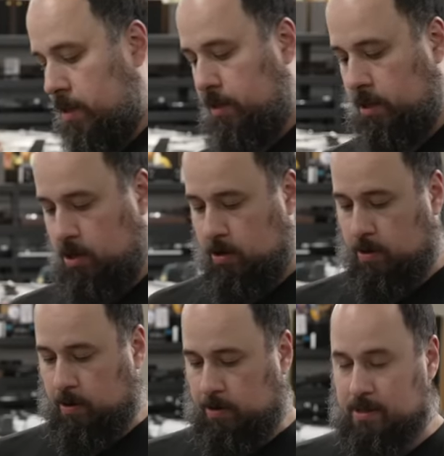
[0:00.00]
The
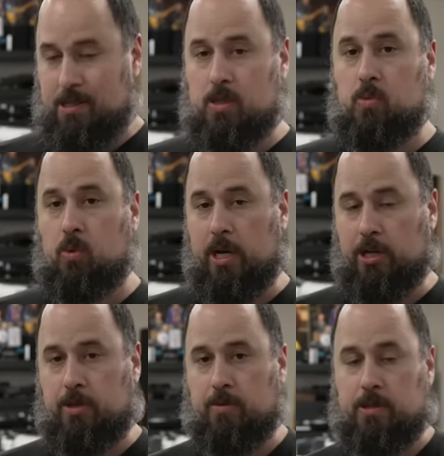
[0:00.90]
Cure, this is
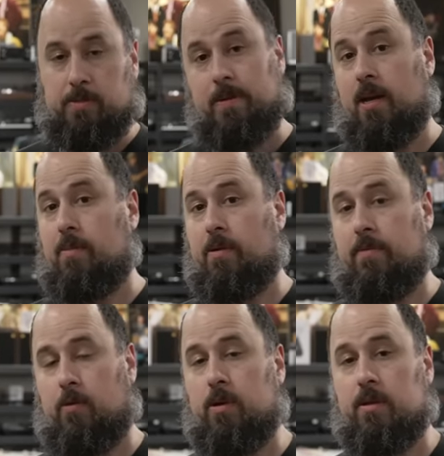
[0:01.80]
Wish, which has been out of
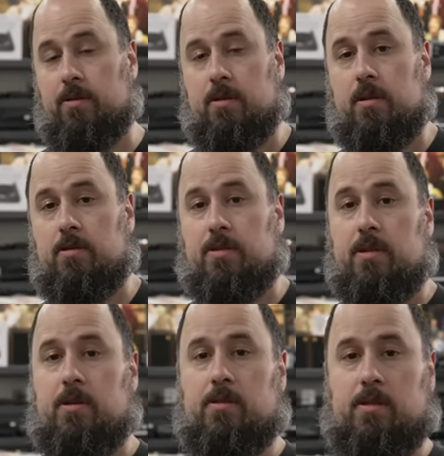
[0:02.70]
print for years and years and years.